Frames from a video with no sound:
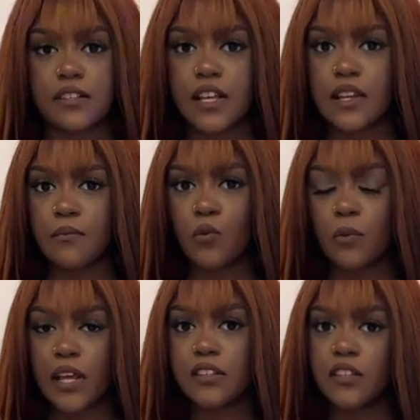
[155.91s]
said, in more
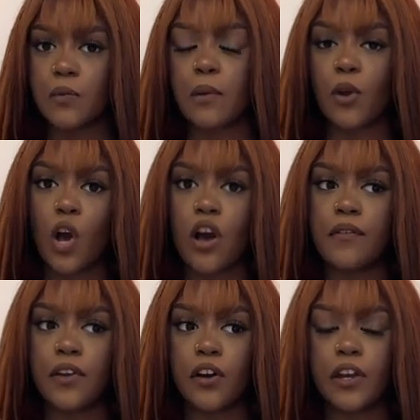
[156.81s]
places where I'm curvier,